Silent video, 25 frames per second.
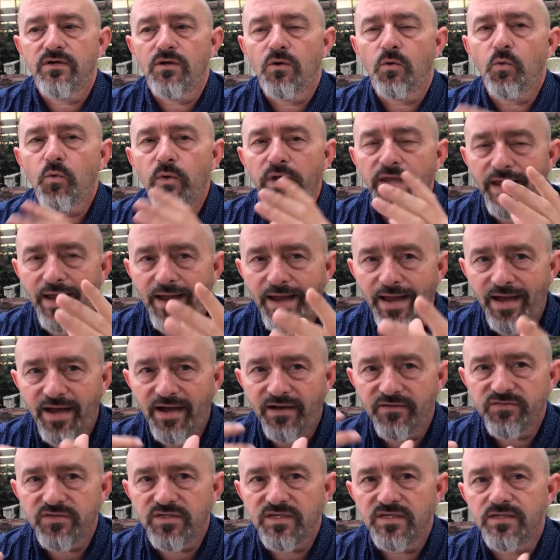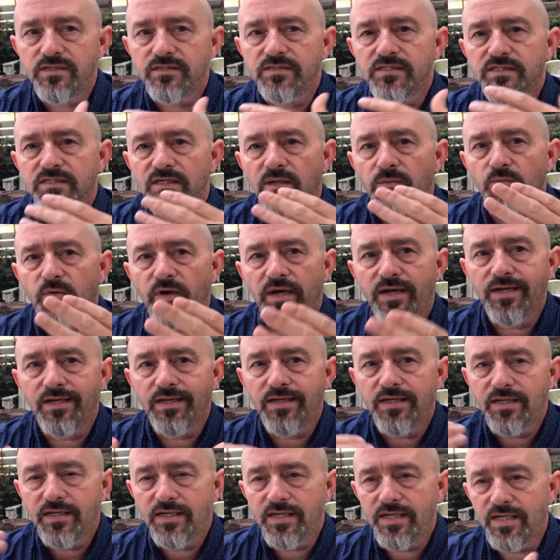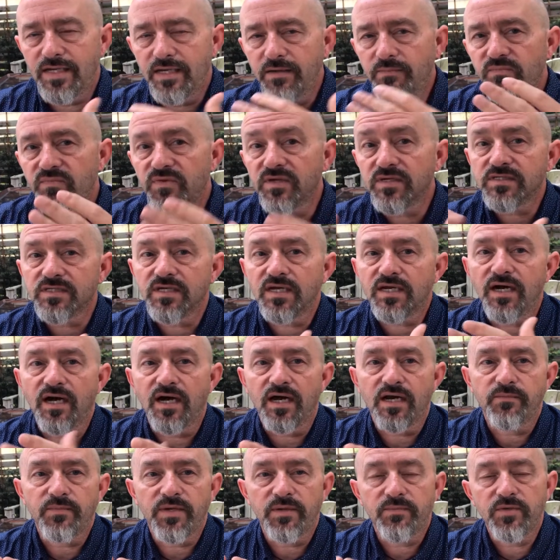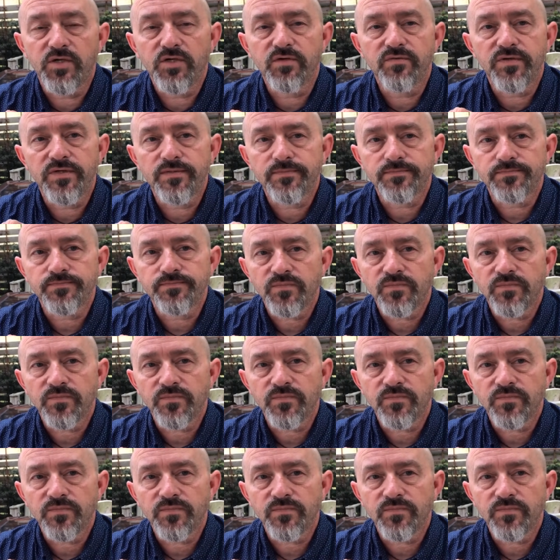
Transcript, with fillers: We have to, in some way, keep this economy moving.